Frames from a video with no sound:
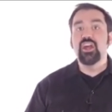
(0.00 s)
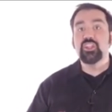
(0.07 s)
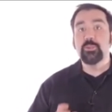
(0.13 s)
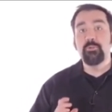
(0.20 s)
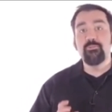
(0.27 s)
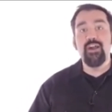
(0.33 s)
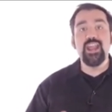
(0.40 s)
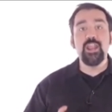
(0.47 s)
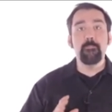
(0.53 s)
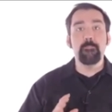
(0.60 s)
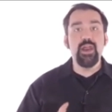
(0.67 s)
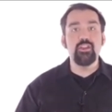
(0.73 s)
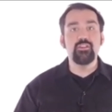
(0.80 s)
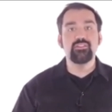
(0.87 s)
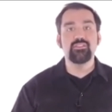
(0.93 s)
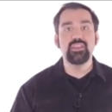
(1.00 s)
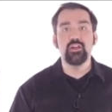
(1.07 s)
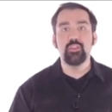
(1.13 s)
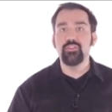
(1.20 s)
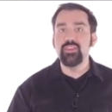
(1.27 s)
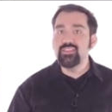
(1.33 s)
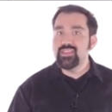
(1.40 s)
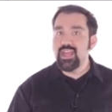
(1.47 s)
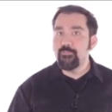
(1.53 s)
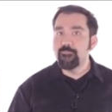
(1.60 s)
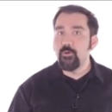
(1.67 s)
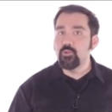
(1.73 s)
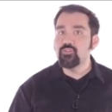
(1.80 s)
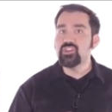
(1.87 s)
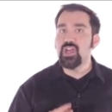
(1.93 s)
To provide a better seal, these
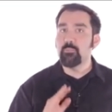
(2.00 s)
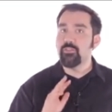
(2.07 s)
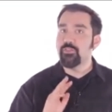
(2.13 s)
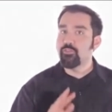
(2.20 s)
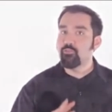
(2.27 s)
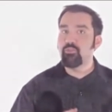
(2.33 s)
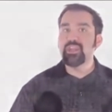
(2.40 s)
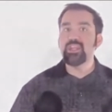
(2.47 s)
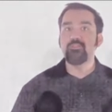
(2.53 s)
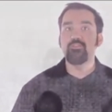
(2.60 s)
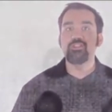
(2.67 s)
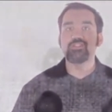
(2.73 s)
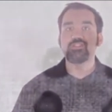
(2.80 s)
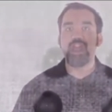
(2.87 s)
headphones come with three different